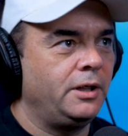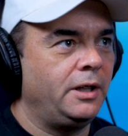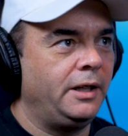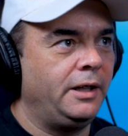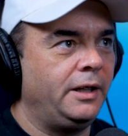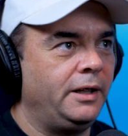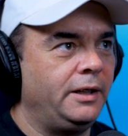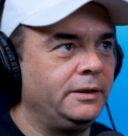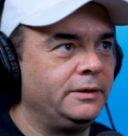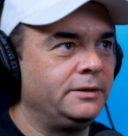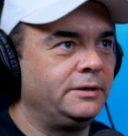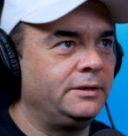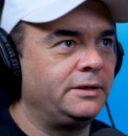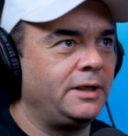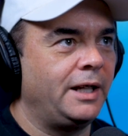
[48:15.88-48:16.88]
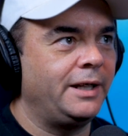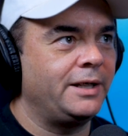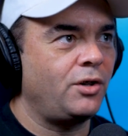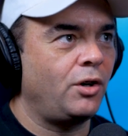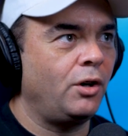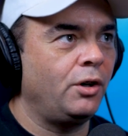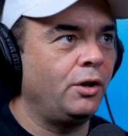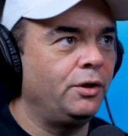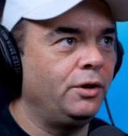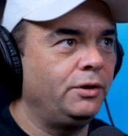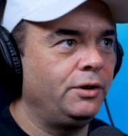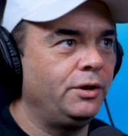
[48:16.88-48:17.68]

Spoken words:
And it's hard,